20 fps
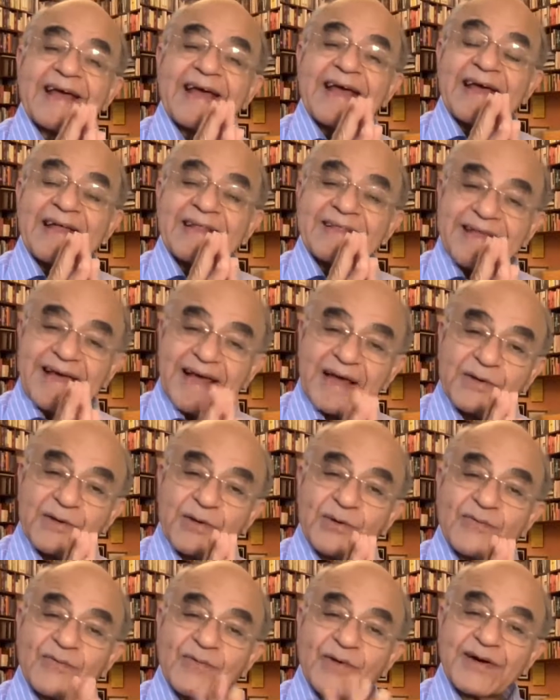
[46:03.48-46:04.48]
and thank
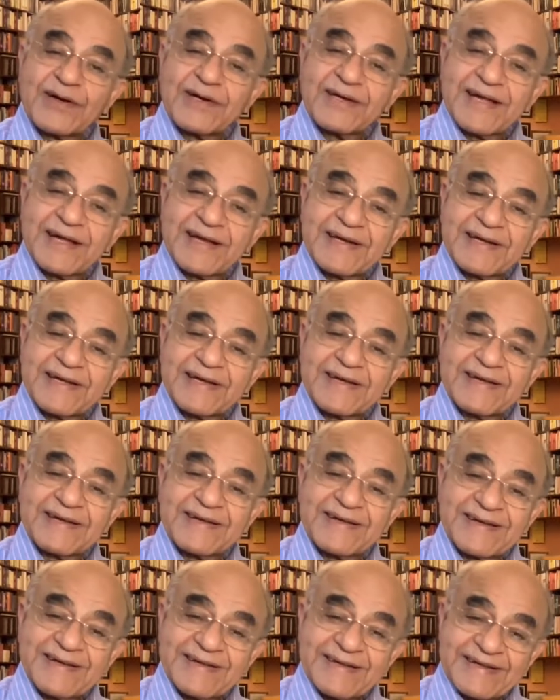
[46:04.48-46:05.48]
you for attending
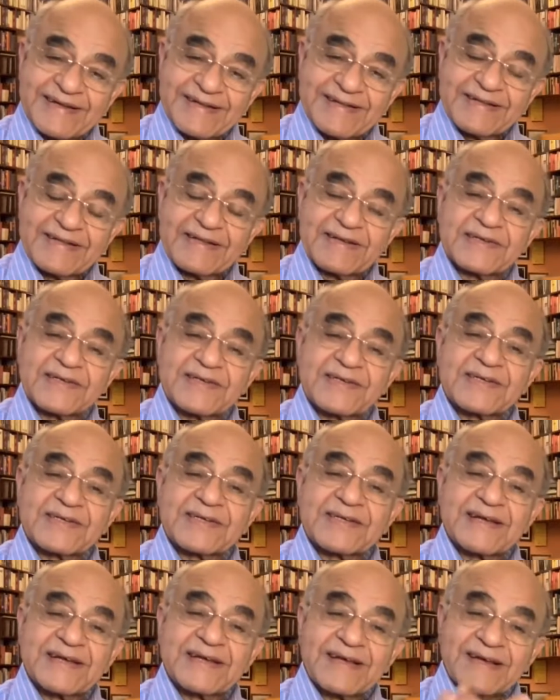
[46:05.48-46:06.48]

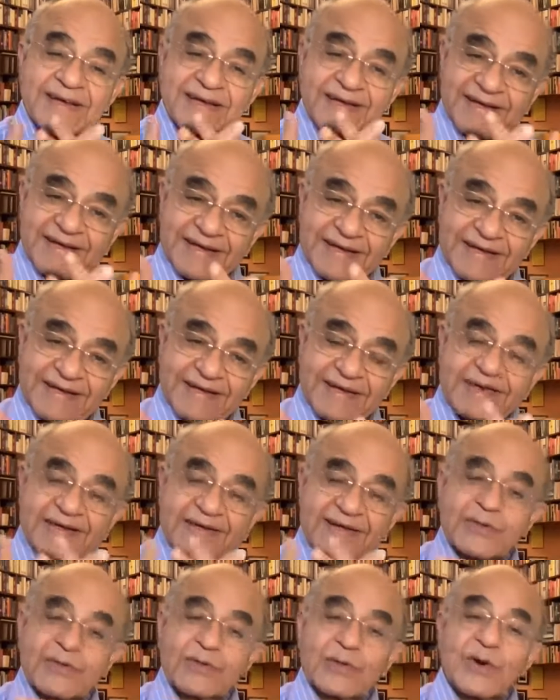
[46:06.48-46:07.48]
this
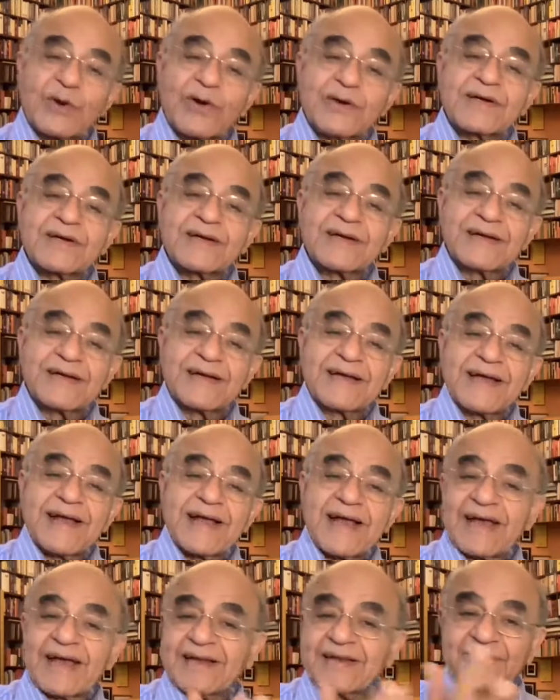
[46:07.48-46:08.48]
talk.
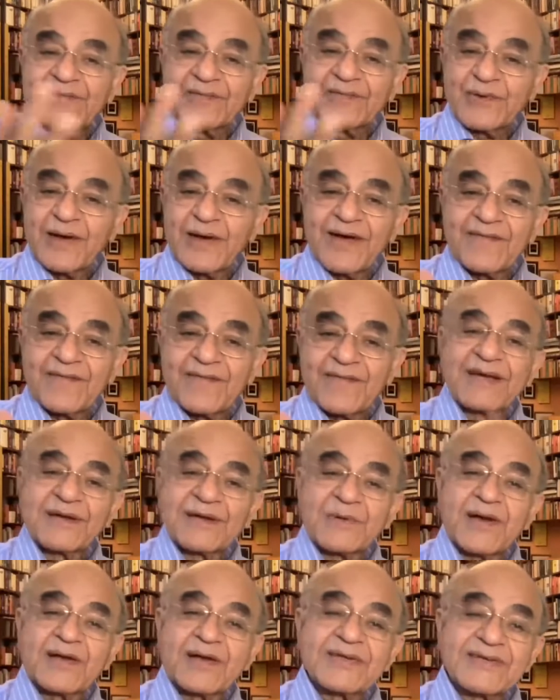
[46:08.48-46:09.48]
And if you have any
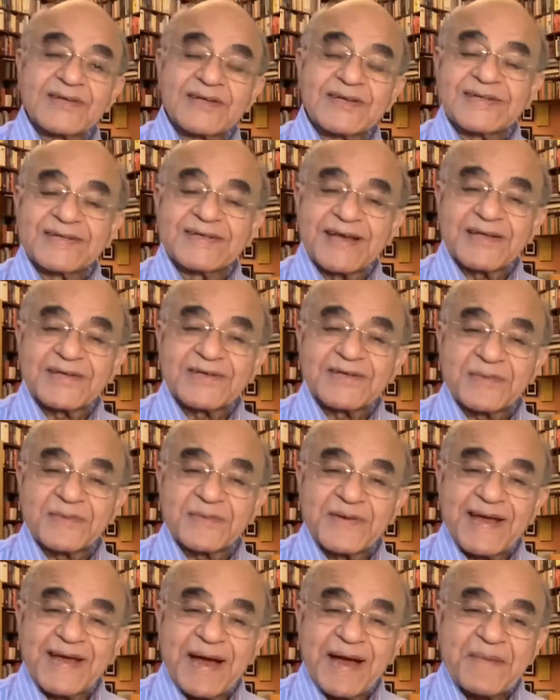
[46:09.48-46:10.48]
questions, I shall
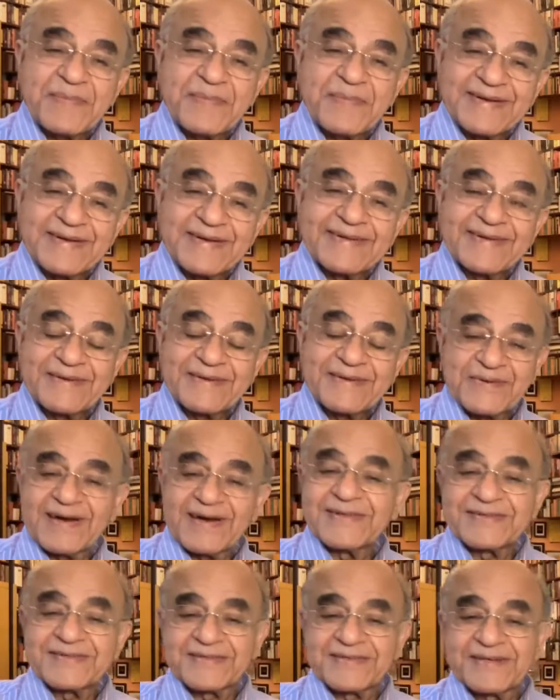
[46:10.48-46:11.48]
be happy to
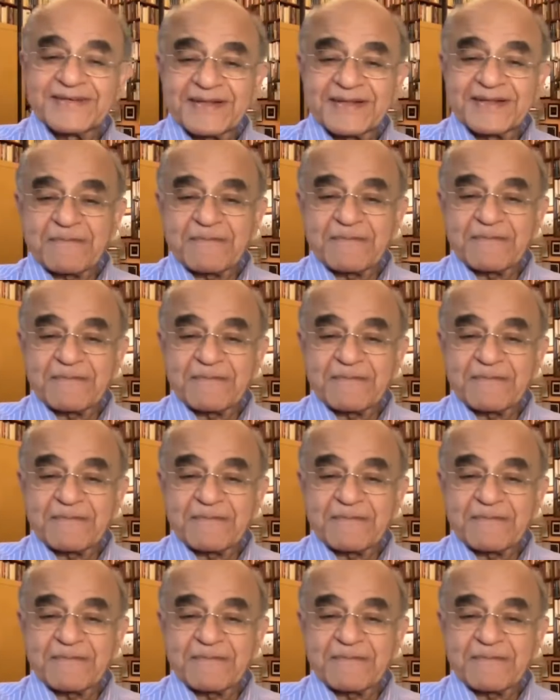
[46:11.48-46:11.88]
answer them.